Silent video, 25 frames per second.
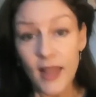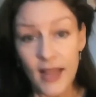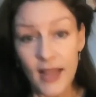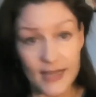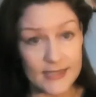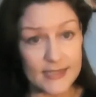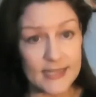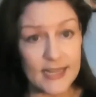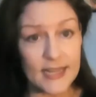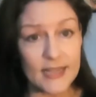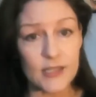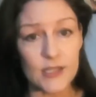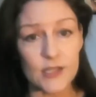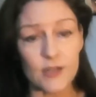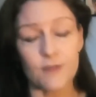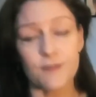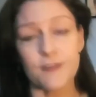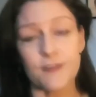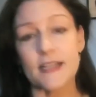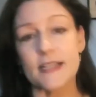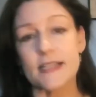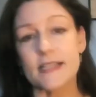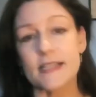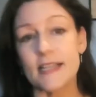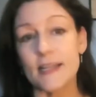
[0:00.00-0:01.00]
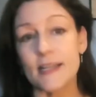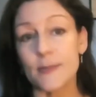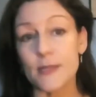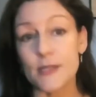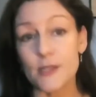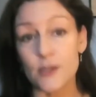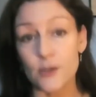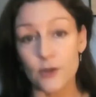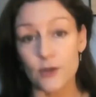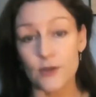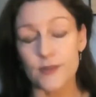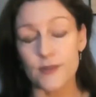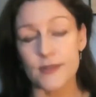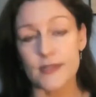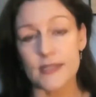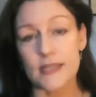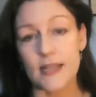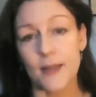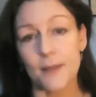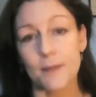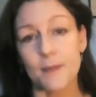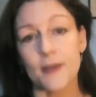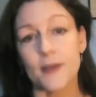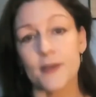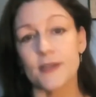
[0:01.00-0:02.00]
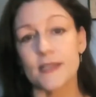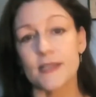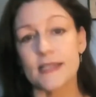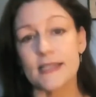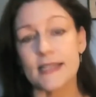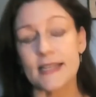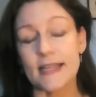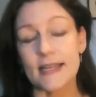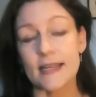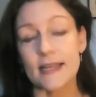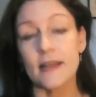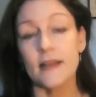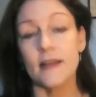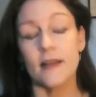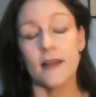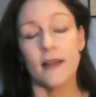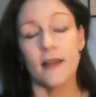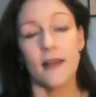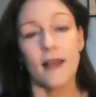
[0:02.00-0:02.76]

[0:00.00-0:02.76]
and dads, obviously. We do lots of signposting